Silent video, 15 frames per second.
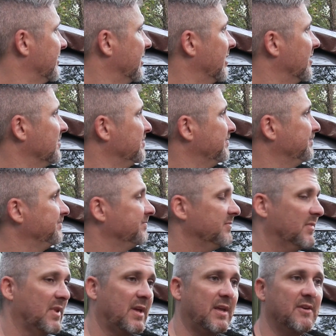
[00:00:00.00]
So
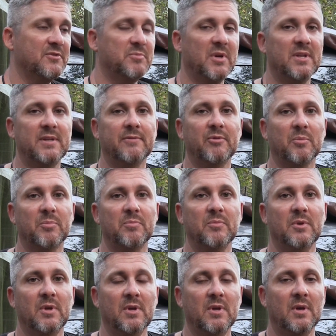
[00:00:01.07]
that gives me a different
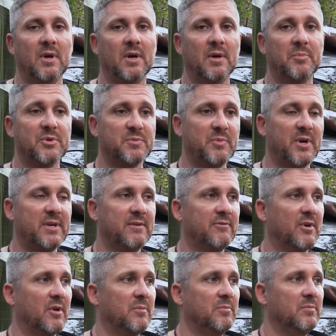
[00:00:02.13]
uh,
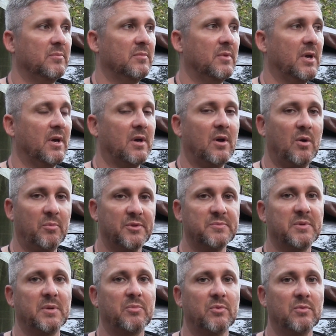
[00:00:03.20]
perspective on uh,
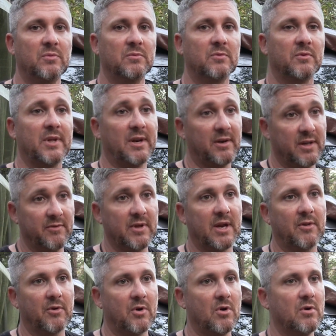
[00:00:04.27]
homeless people that are living
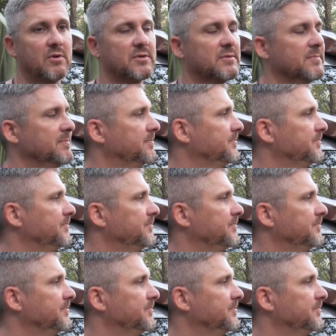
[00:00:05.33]
out of their cars.